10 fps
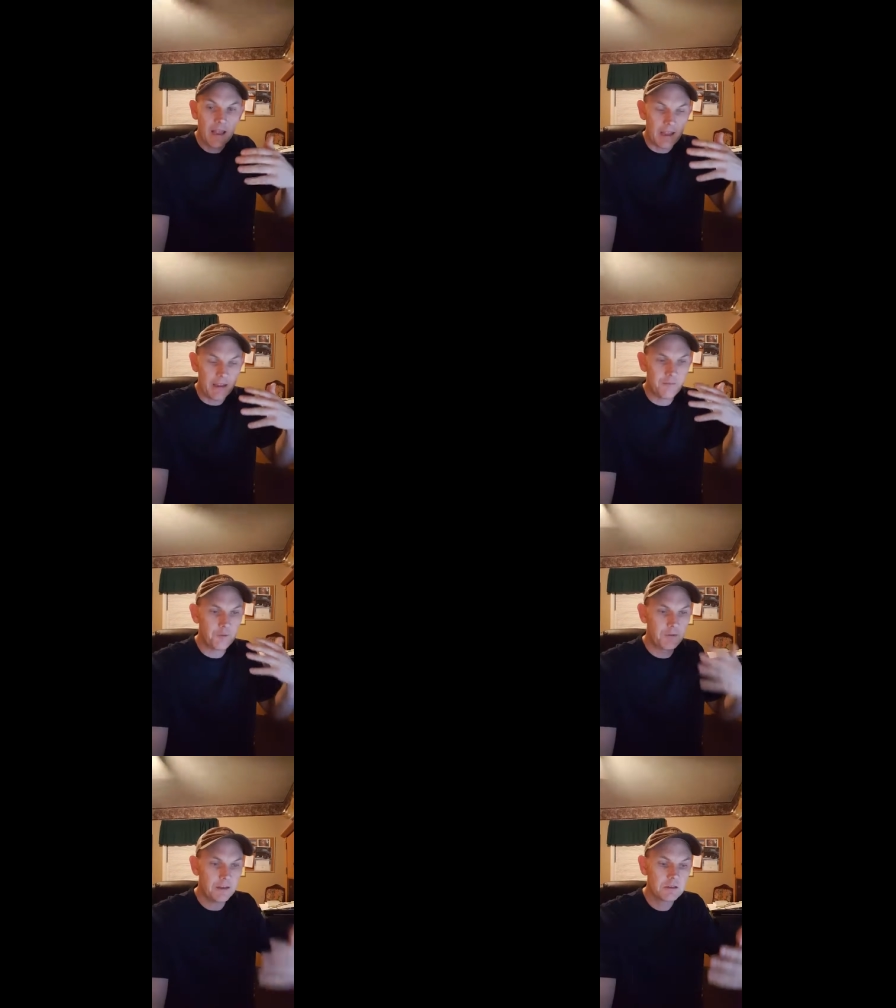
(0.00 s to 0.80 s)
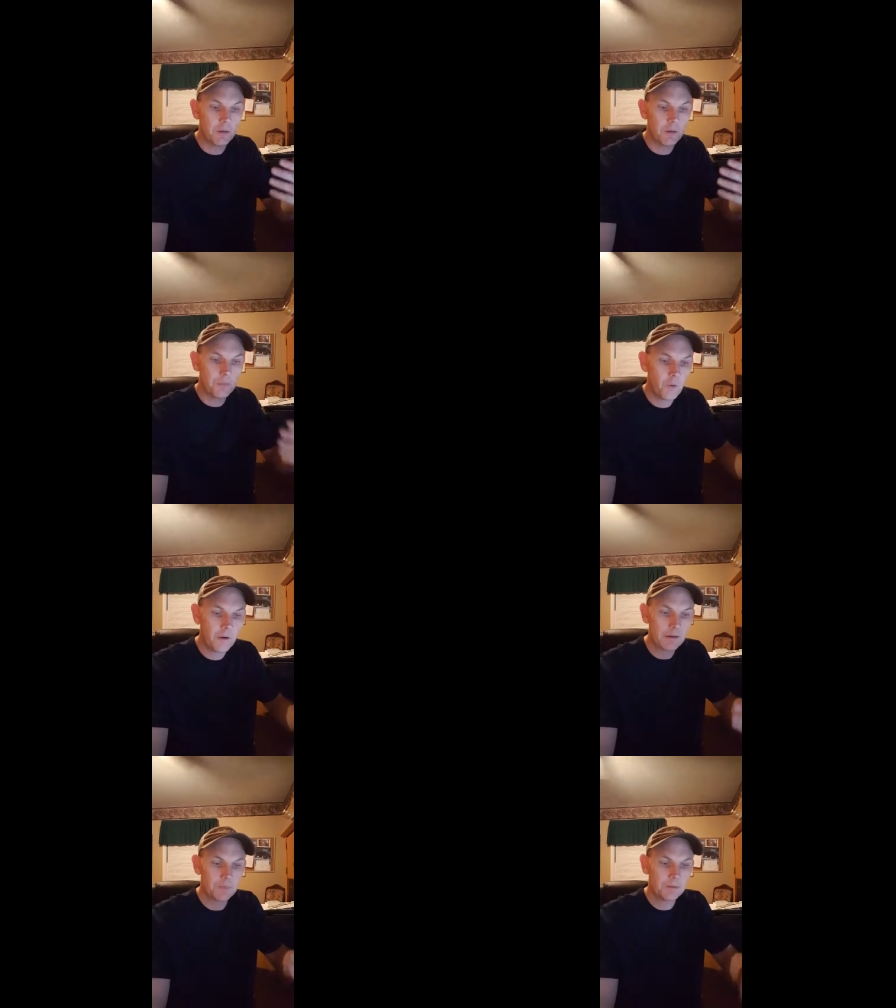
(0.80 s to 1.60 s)
If you get to a
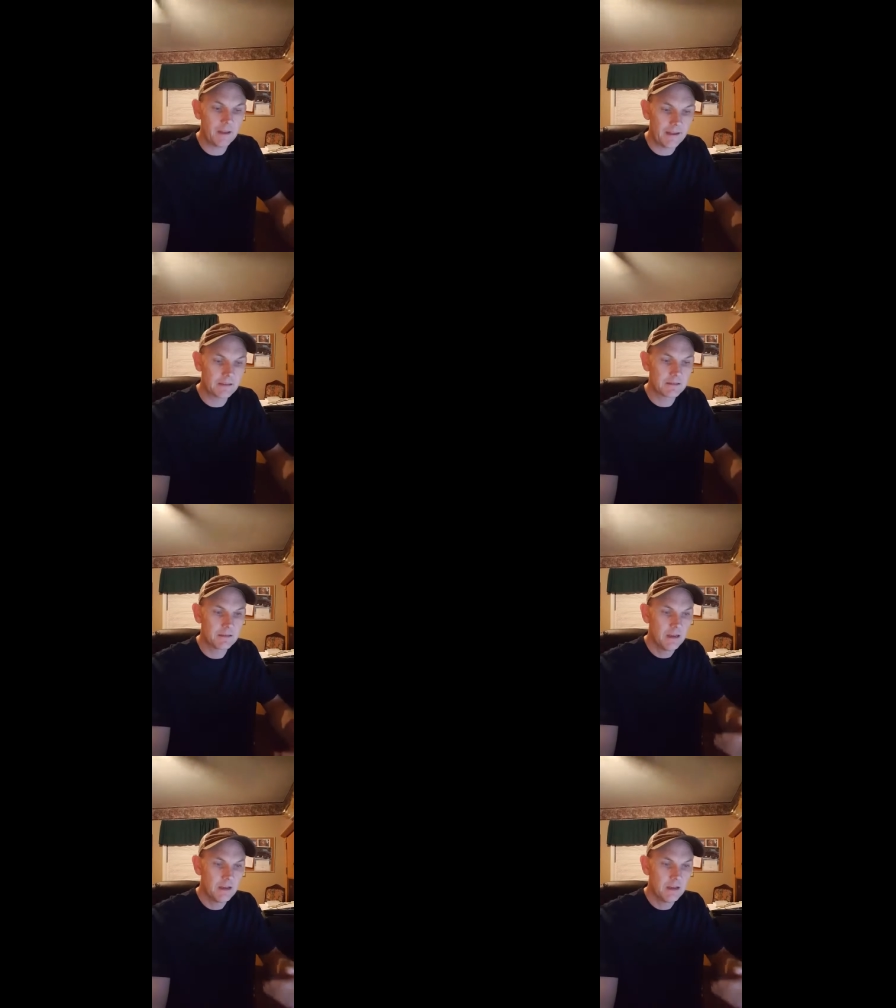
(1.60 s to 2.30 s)
point in a place